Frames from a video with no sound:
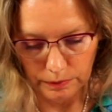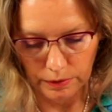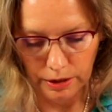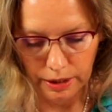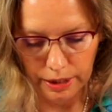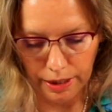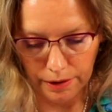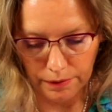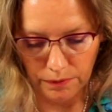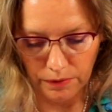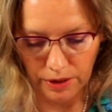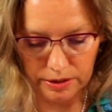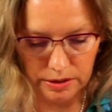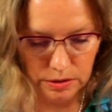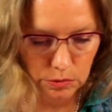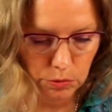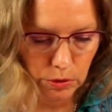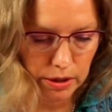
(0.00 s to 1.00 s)
Yeah,
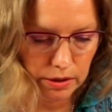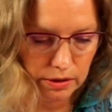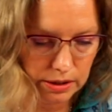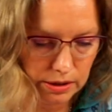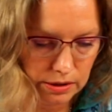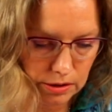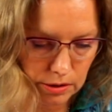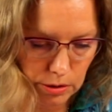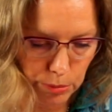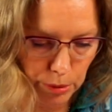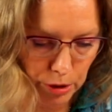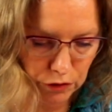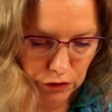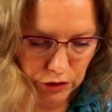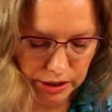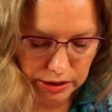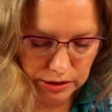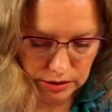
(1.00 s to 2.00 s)
this is
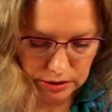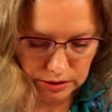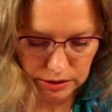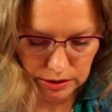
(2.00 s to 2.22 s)
perfect.